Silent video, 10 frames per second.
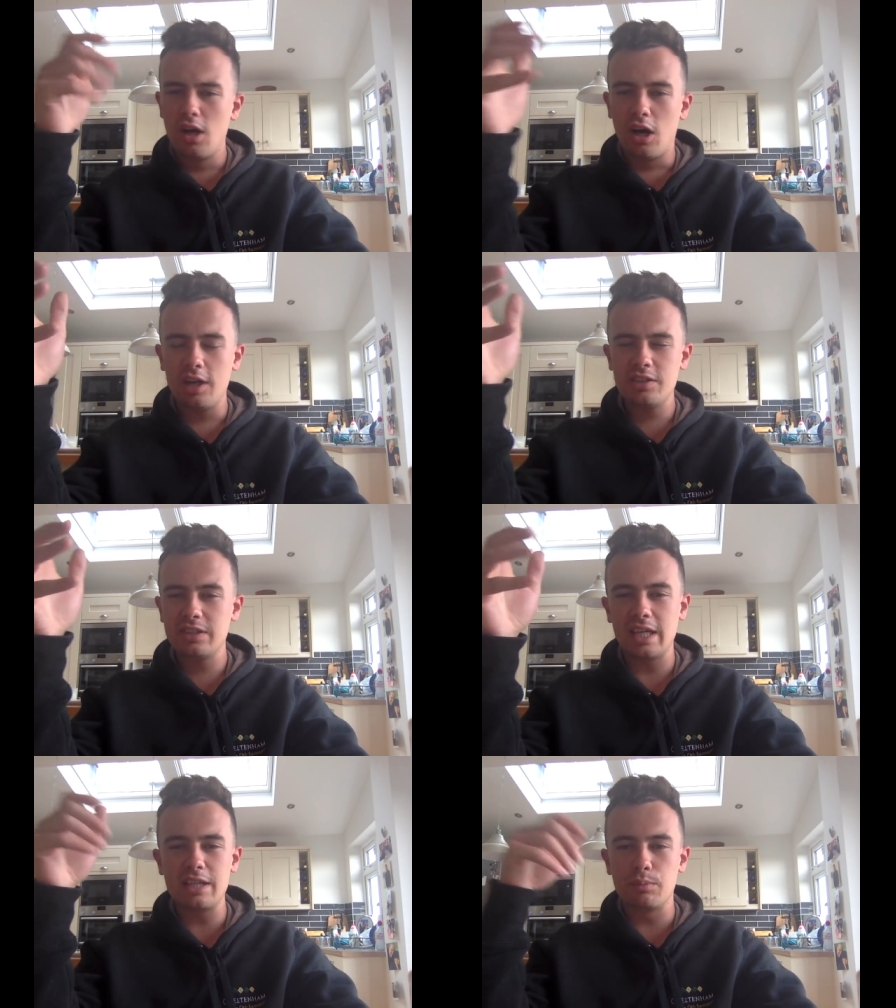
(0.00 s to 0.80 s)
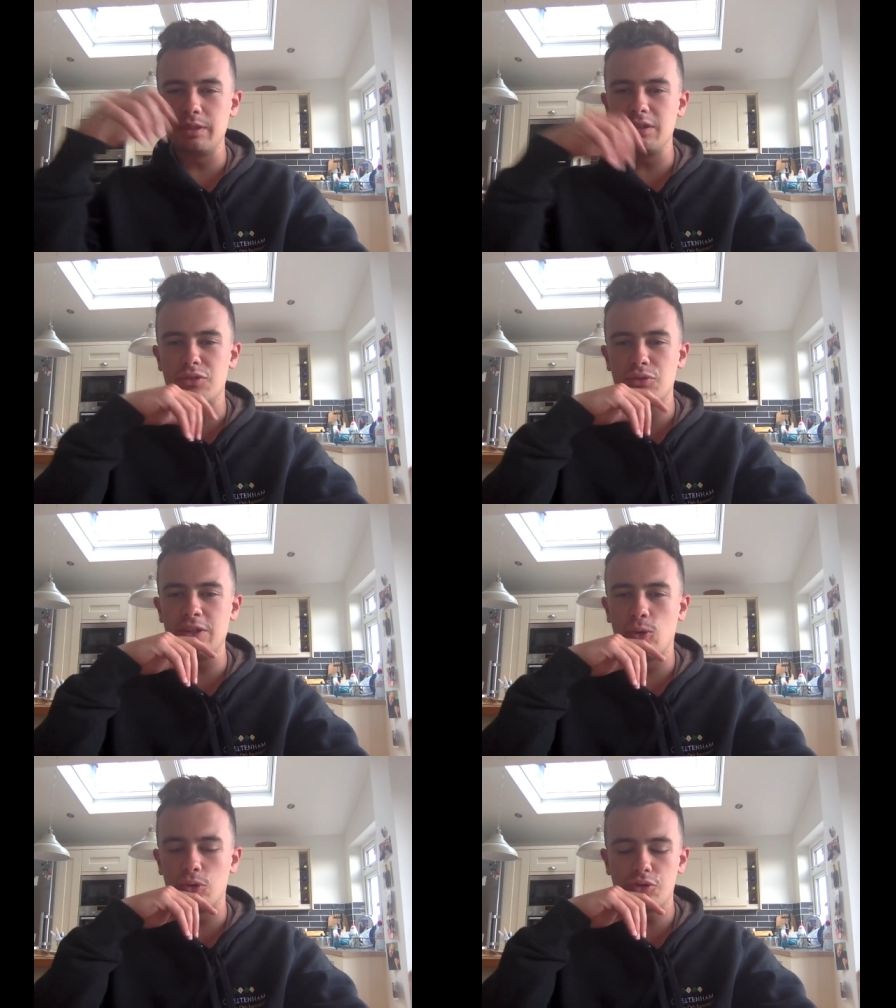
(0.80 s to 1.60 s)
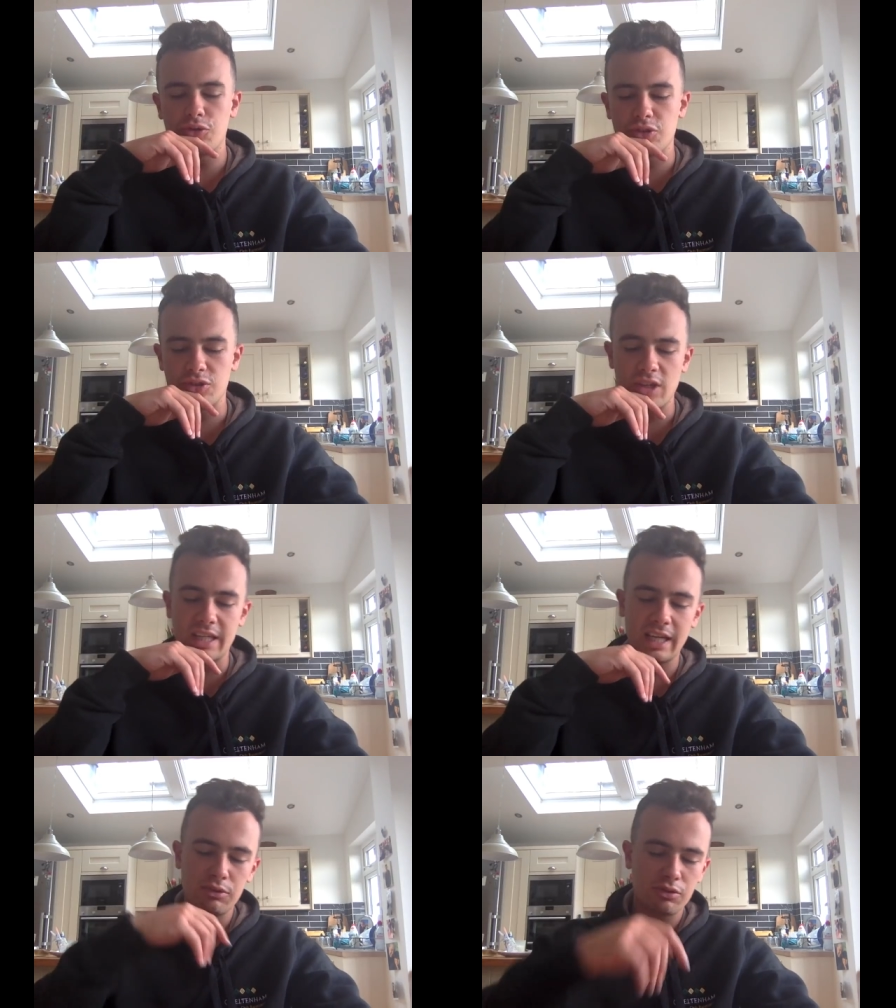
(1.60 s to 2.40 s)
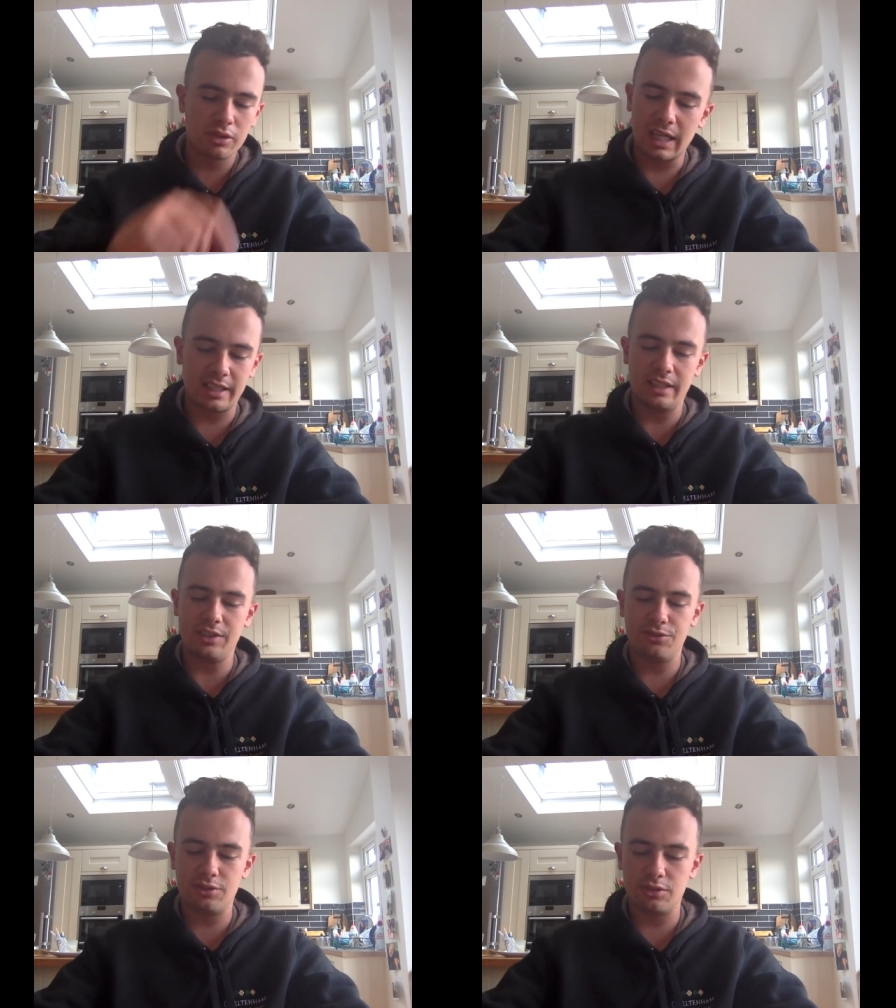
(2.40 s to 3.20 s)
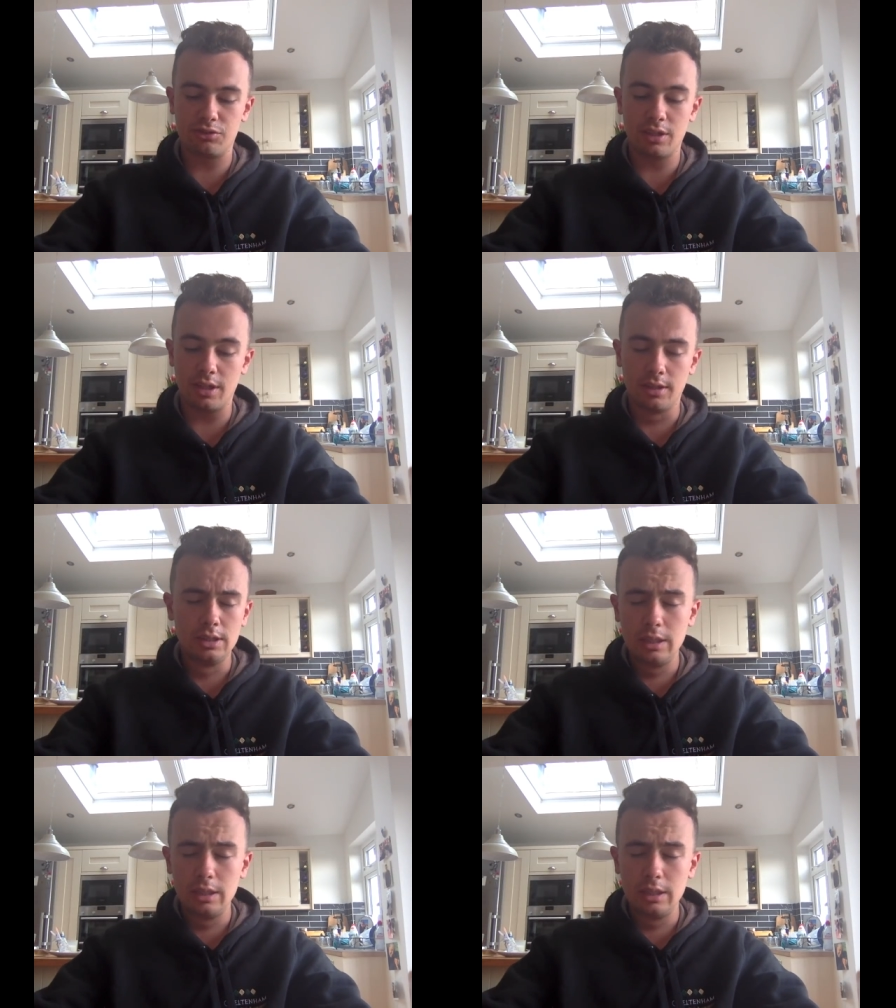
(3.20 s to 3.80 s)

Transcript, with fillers: I think they could be the three horses to take out of that Guineas this year.